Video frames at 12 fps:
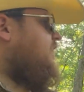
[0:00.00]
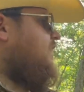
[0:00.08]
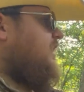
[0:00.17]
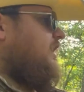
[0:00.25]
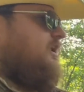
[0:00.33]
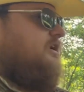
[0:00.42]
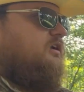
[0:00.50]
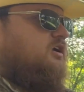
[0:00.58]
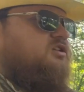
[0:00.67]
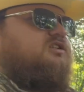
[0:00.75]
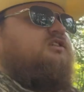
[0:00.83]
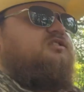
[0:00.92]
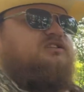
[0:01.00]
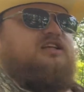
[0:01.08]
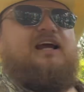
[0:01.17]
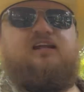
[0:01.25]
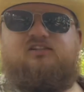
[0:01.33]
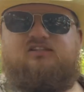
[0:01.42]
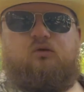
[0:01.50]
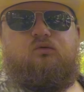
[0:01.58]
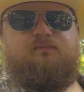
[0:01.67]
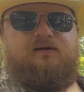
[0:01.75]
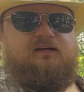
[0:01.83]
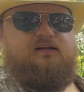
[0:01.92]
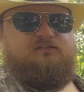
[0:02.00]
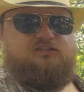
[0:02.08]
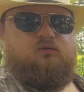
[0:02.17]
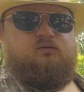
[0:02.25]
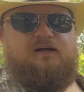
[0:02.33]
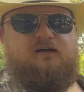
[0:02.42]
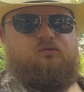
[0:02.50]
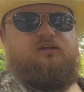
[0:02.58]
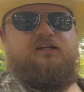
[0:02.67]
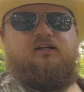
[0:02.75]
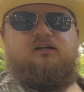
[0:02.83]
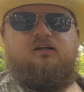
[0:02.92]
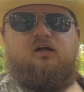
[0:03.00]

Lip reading: and also to see how the solar panel did.